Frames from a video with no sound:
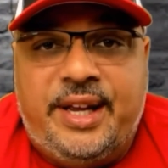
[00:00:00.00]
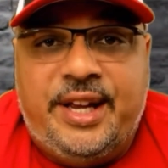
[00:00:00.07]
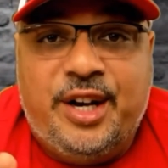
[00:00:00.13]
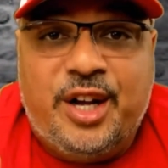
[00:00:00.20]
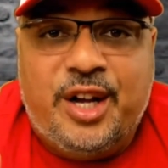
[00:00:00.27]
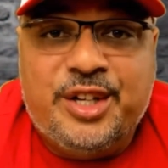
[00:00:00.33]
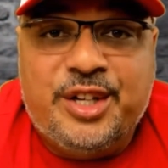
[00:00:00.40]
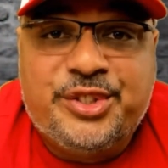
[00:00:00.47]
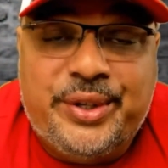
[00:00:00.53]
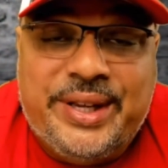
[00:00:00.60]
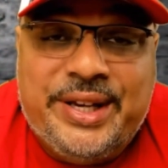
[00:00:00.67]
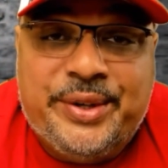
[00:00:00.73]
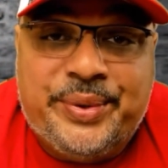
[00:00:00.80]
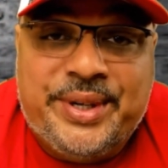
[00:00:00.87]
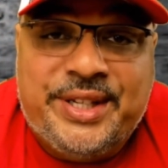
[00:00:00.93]
It also
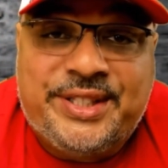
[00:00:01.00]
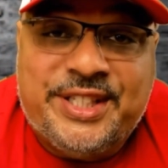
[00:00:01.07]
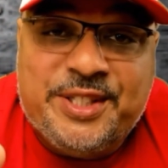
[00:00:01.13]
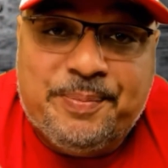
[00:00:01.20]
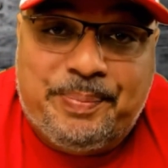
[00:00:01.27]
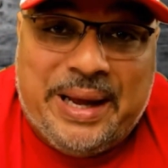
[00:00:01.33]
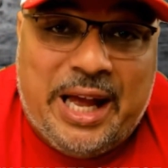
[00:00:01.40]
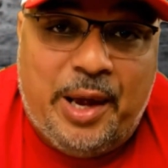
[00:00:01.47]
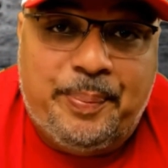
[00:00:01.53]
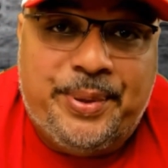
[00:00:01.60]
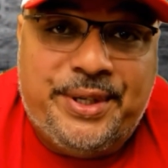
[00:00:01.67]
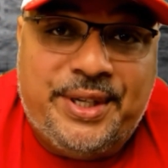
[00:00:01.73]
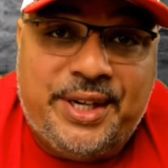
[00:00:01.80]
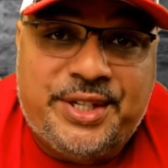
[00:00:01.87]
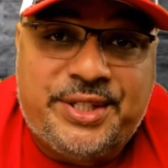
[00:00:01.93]
increases bile
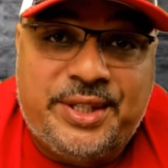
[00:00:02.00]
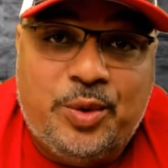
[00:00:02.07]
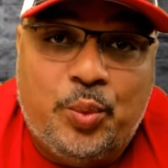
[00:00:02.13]
production,